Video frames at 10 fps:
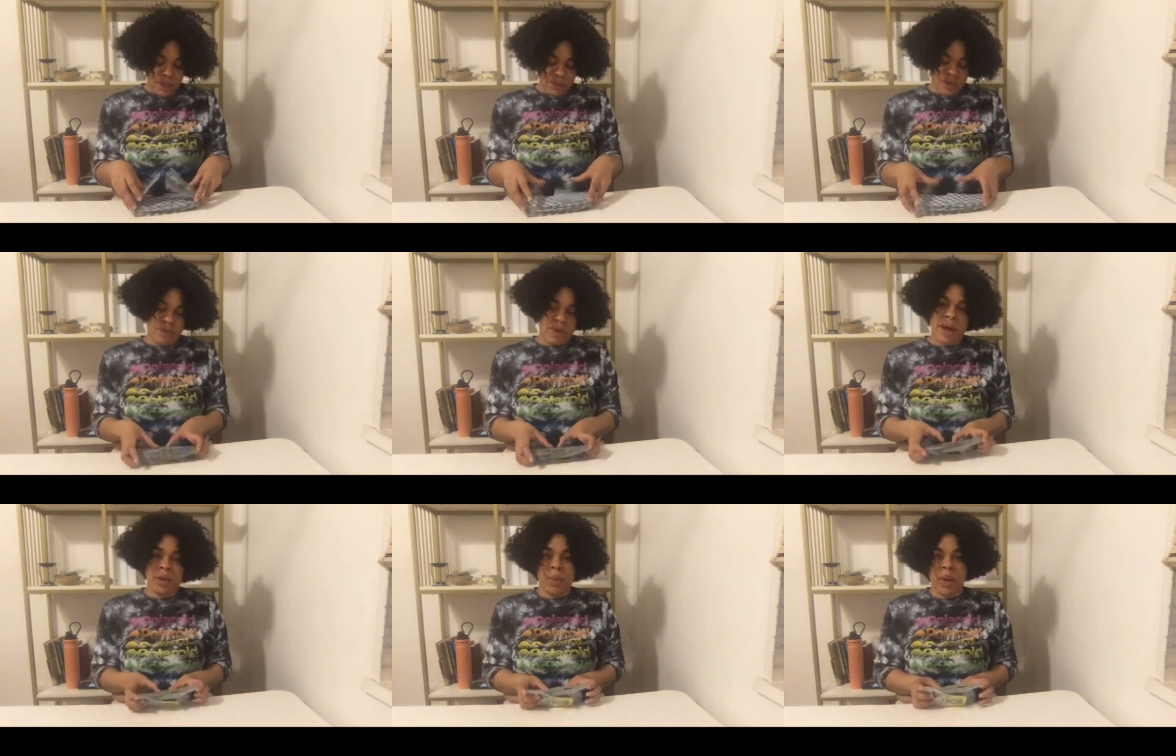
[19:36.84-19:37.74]
the
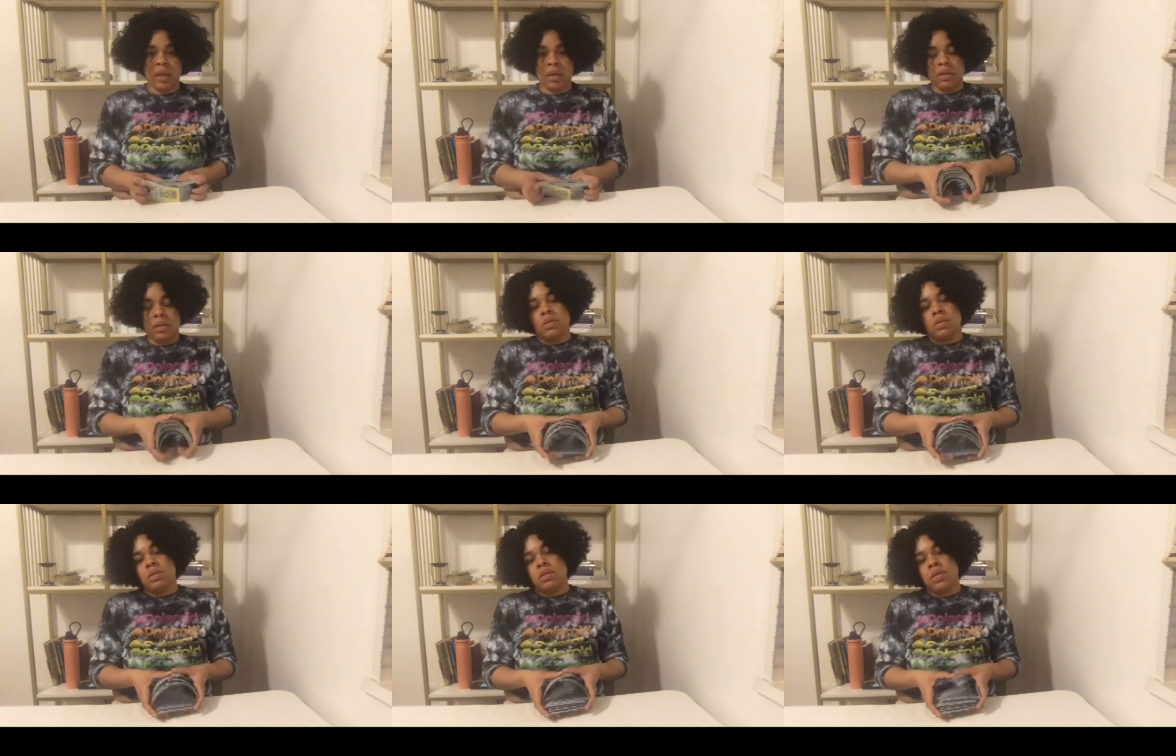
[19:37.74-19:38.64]
Rider-Waite
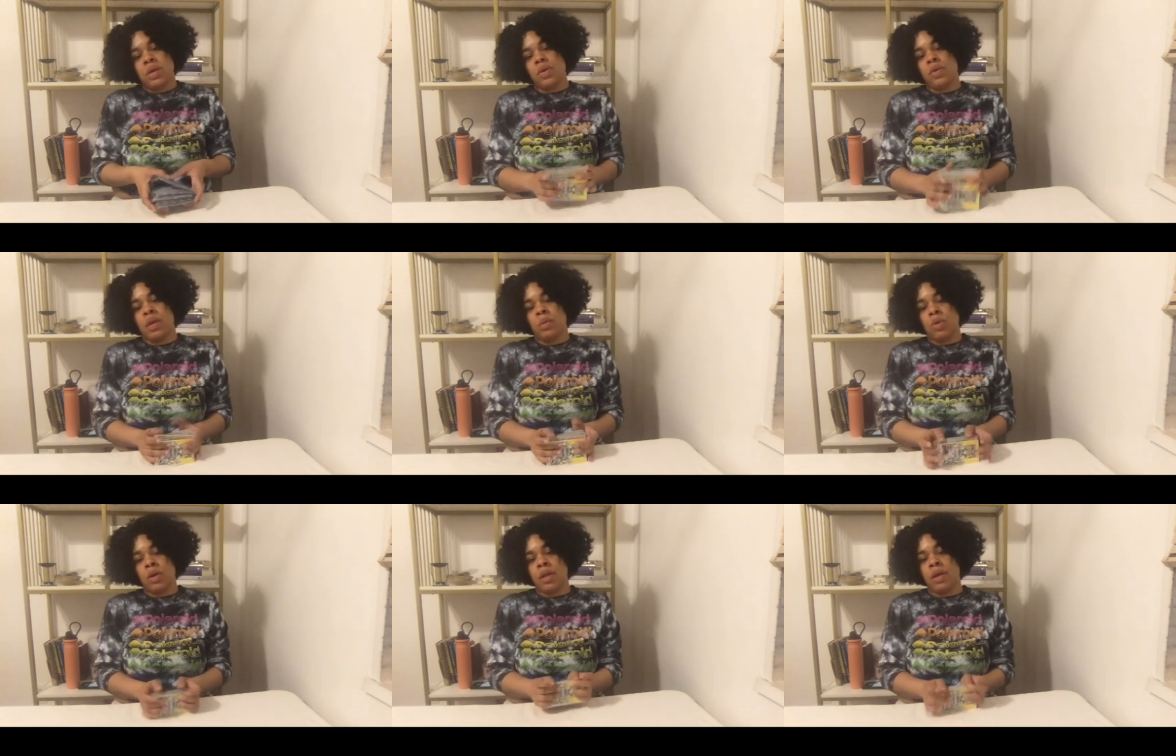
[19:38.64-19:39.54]
Tarot that I
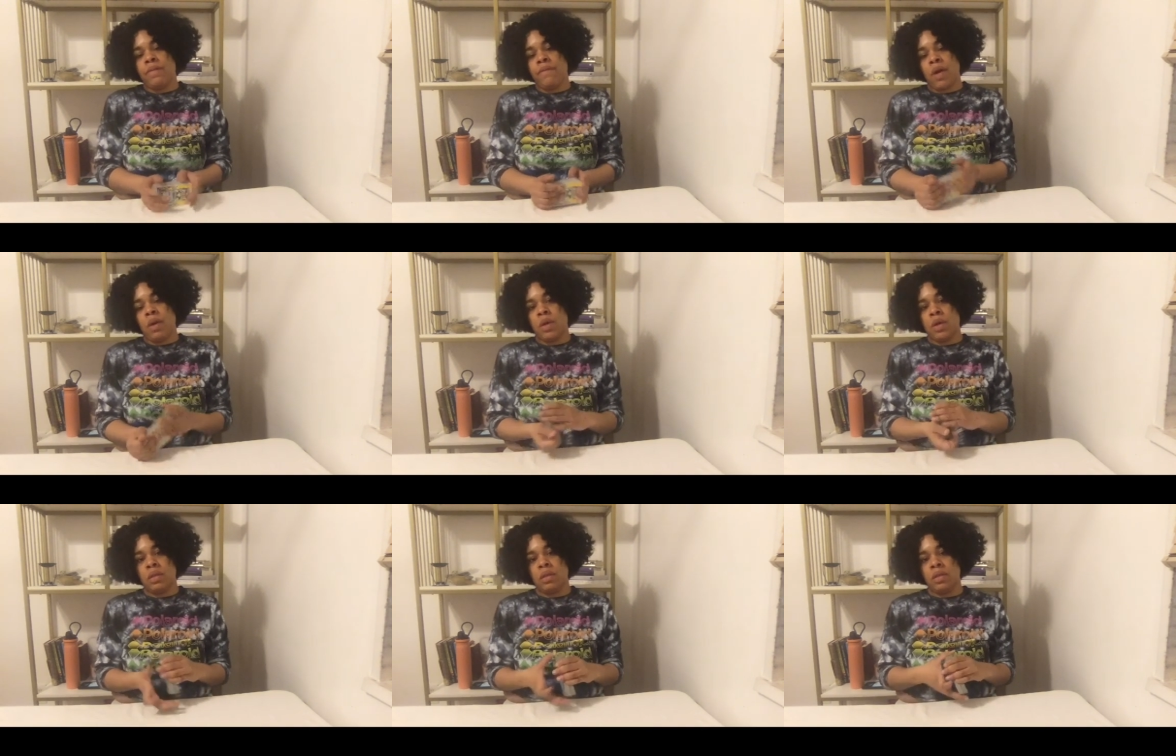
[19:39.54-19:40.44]
want to clarify with,
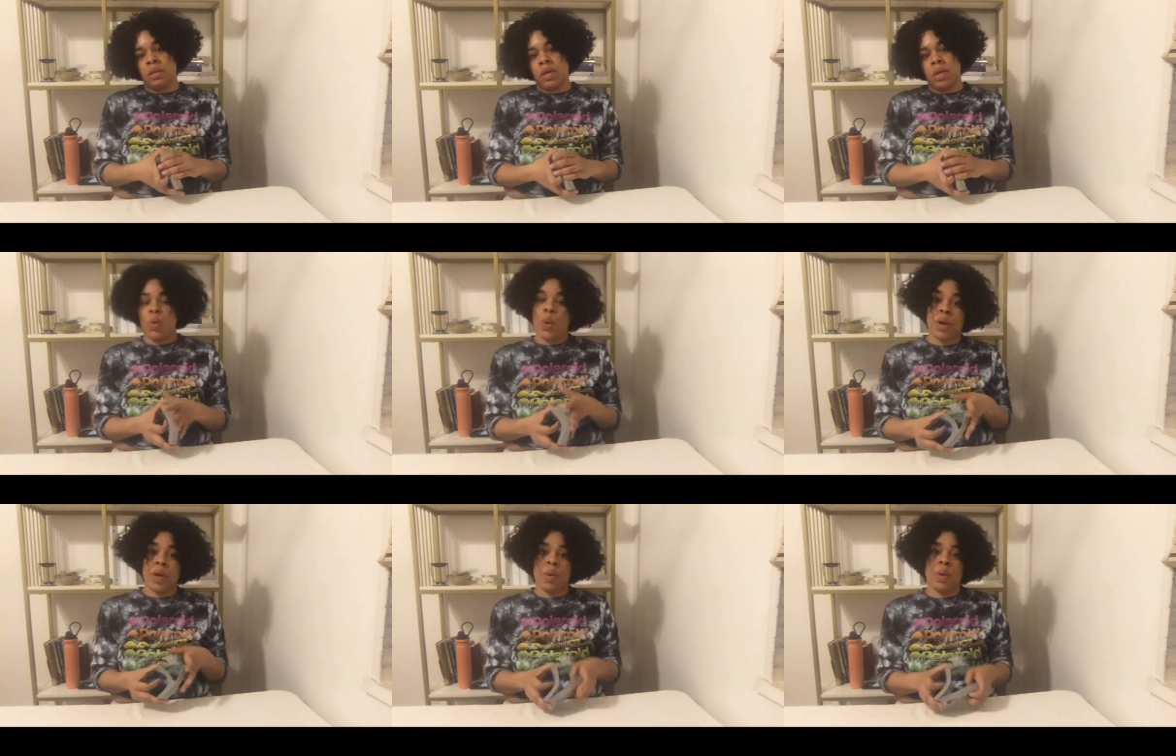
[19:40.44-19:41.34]
the
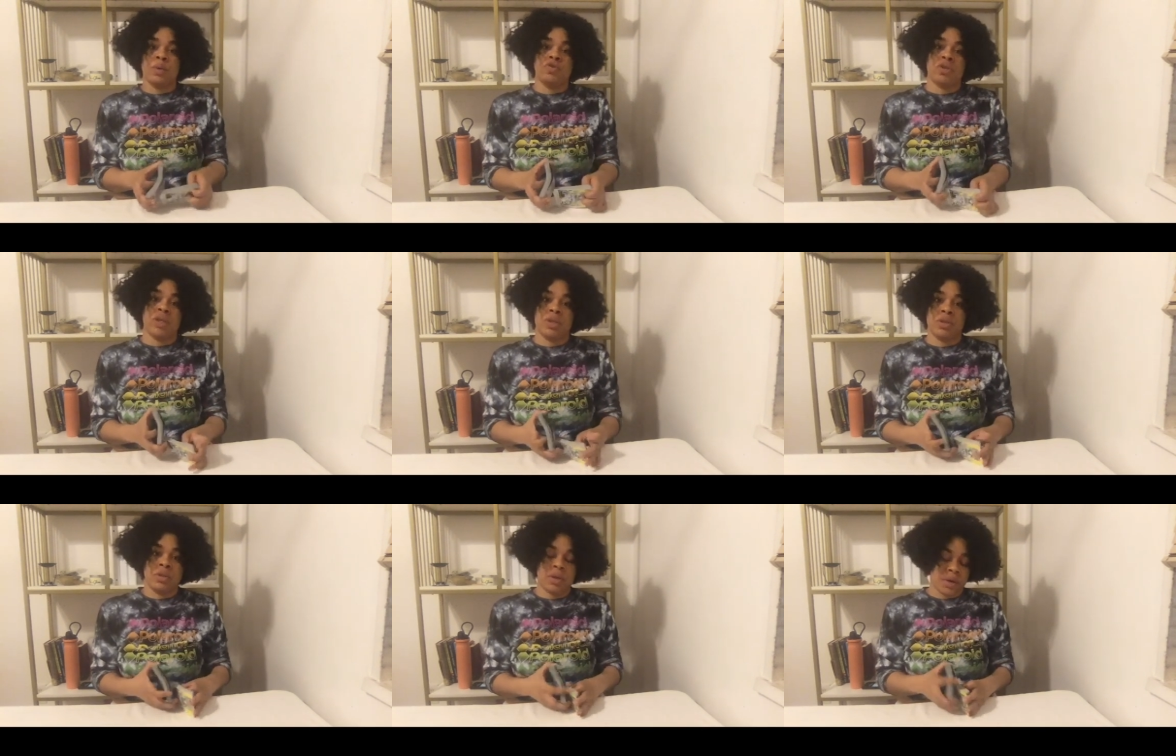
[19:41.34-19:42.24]
quote-unquote traditional
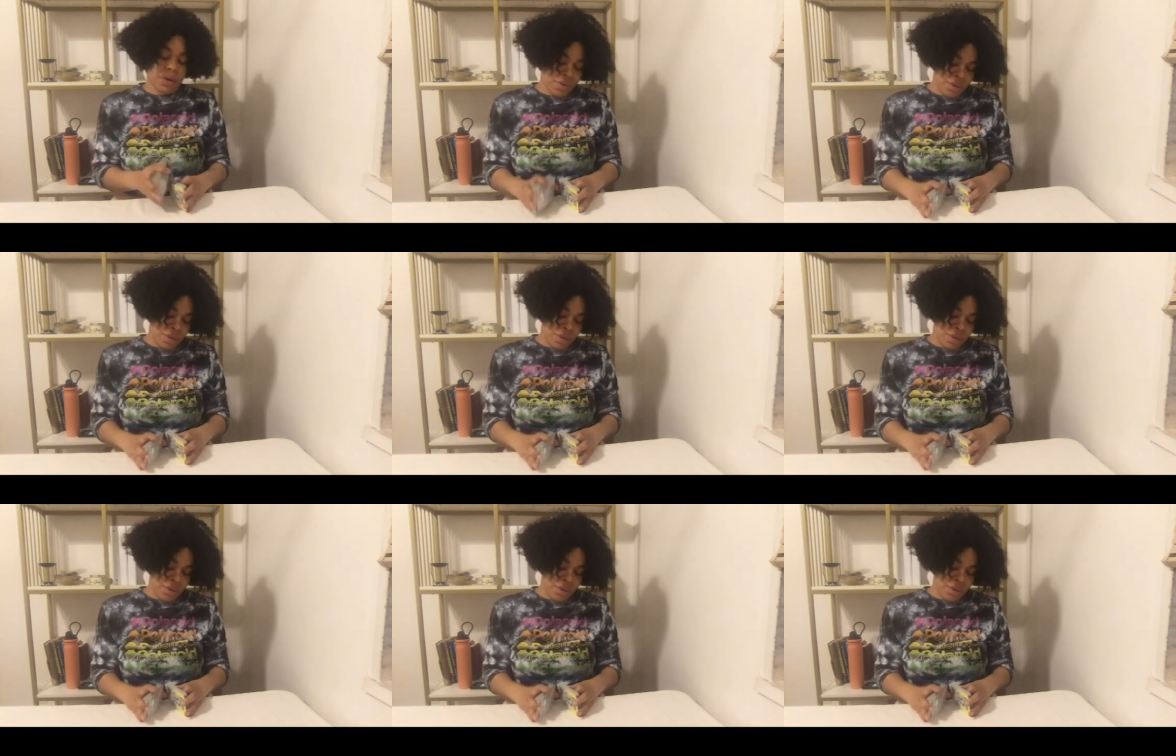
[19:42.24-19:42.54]
tarot.